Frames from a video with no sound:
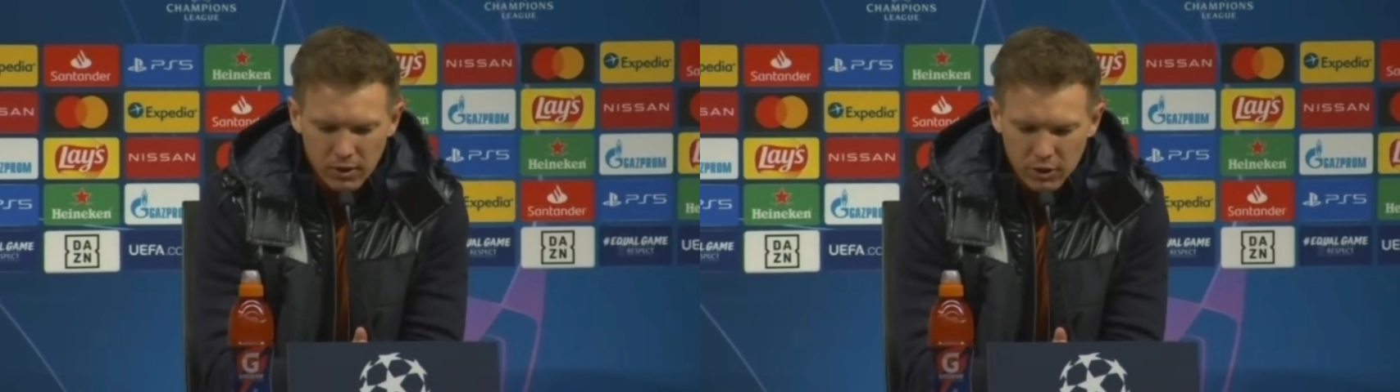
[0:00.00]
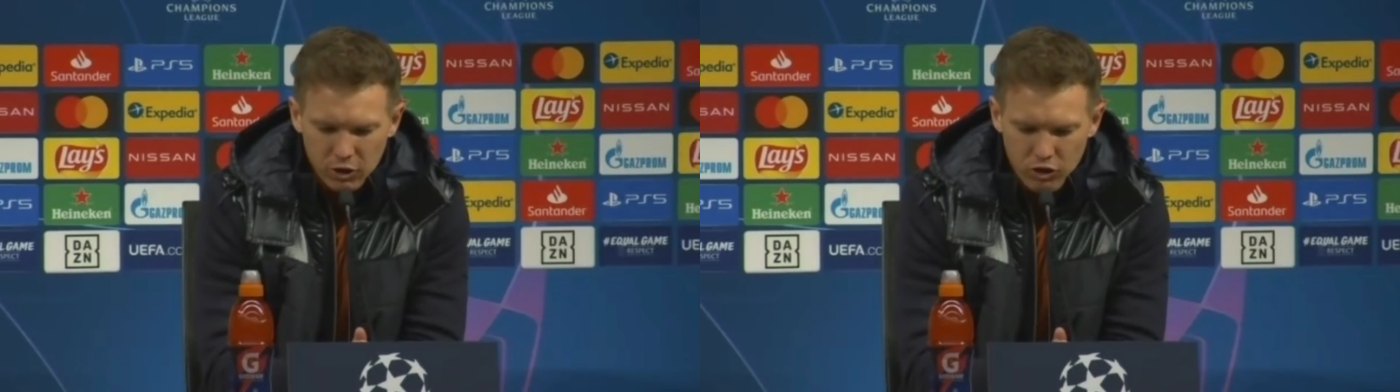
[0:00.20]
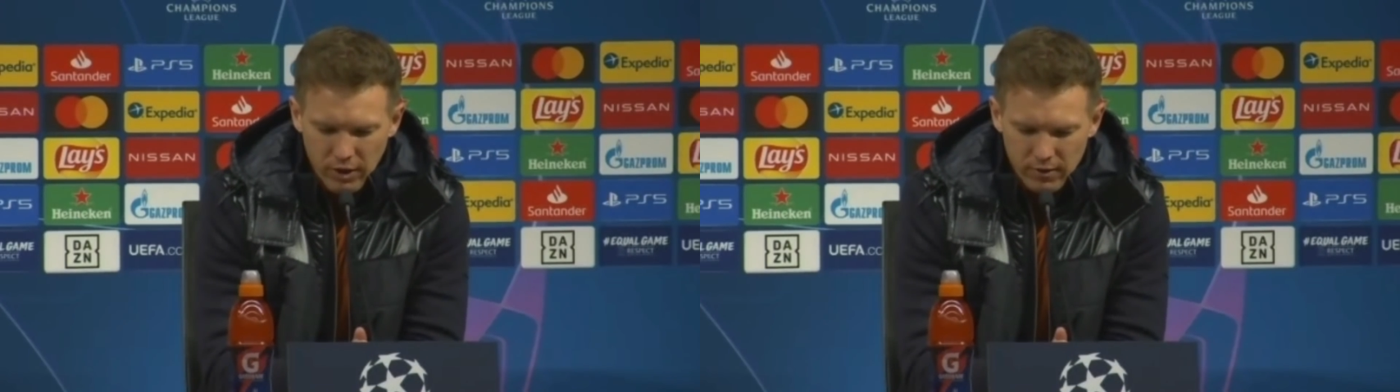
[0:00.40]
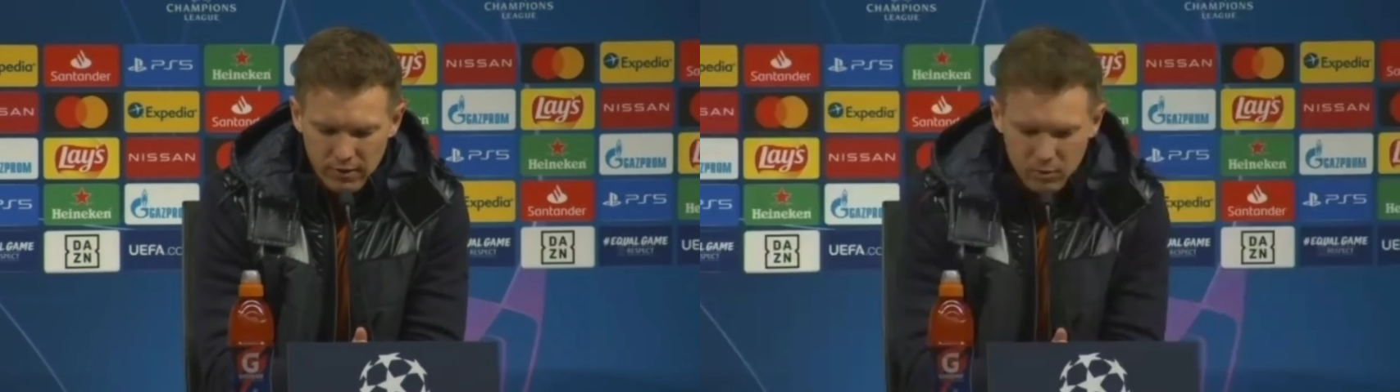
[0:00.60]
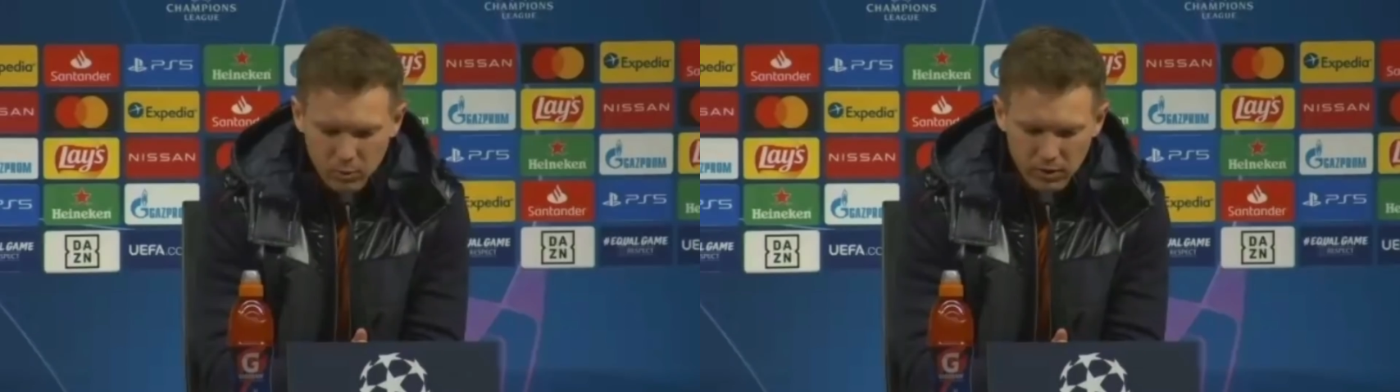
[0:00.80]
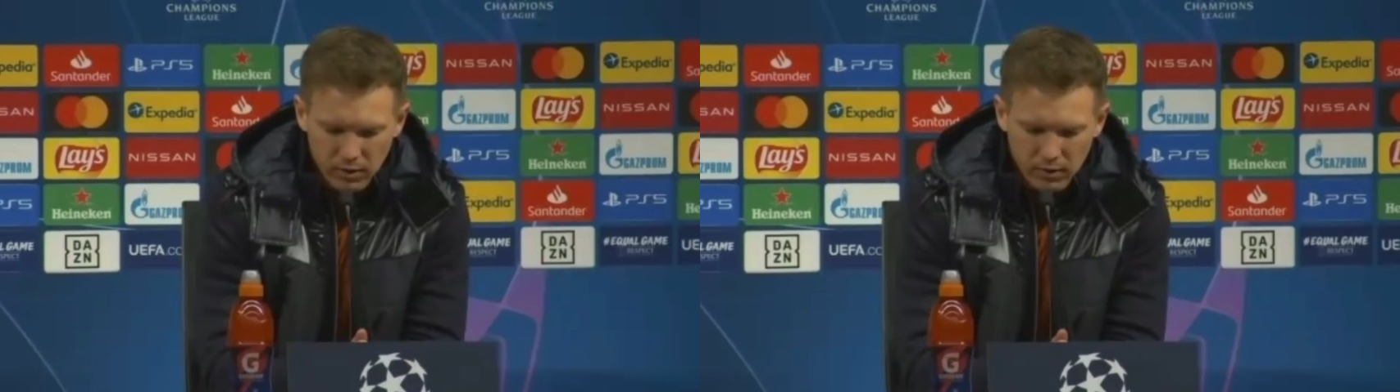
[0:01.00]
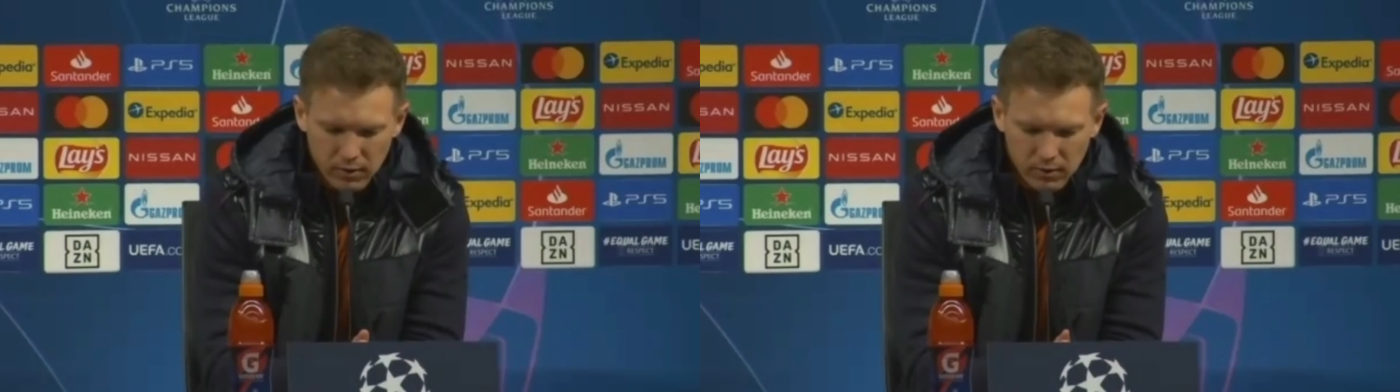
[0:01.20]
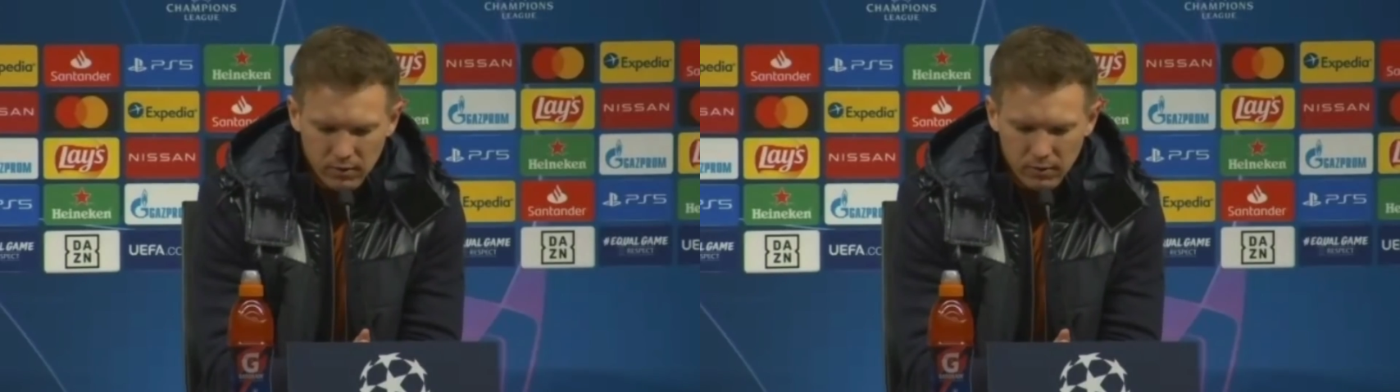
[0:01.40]
chances when they
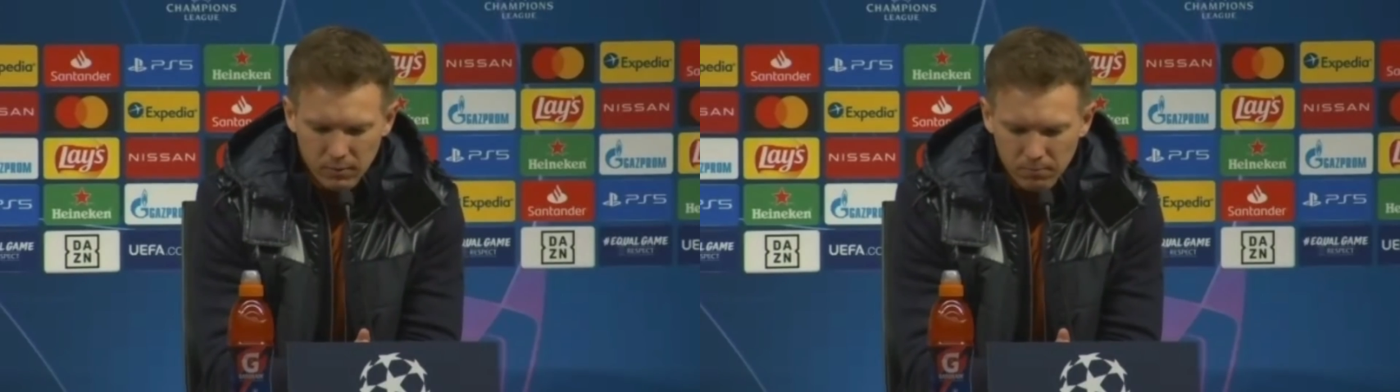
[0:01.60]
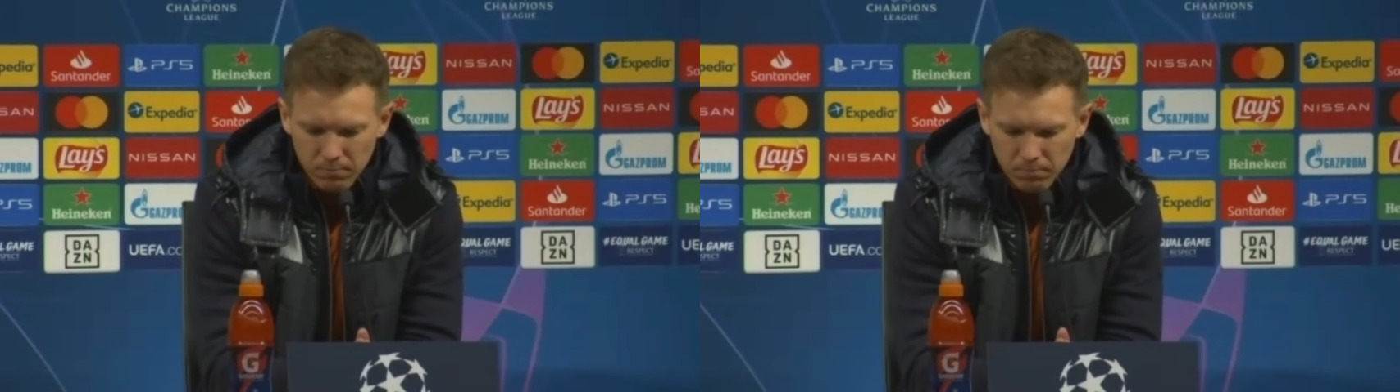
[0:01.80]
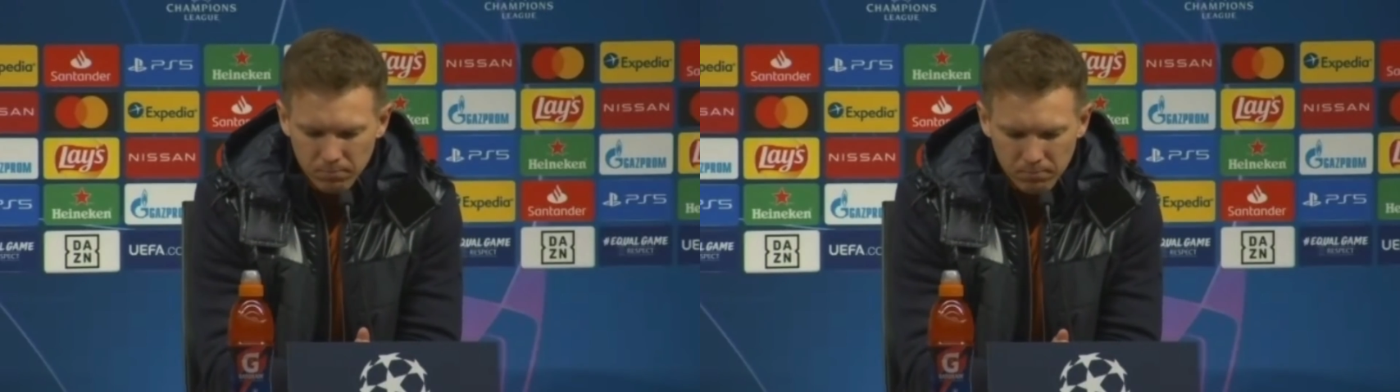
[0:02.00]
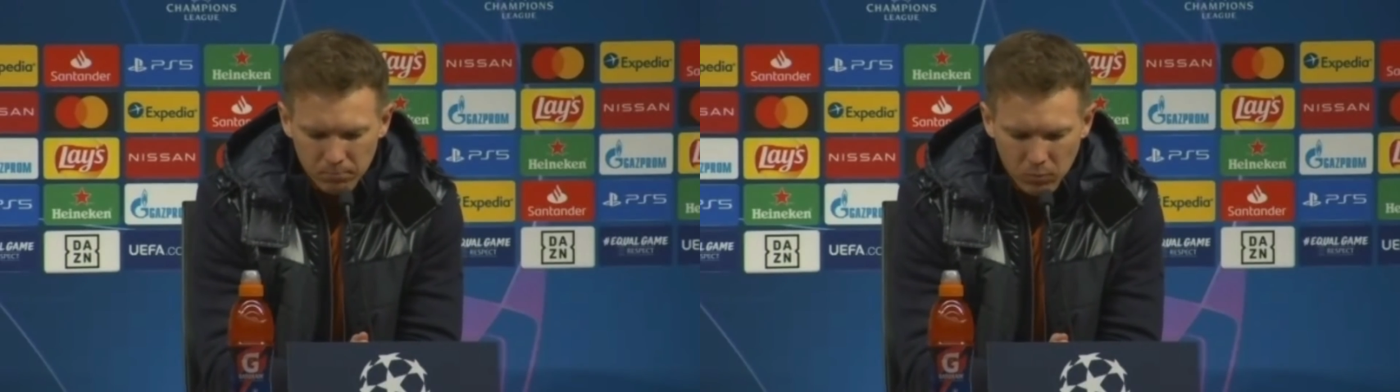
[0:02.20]
um,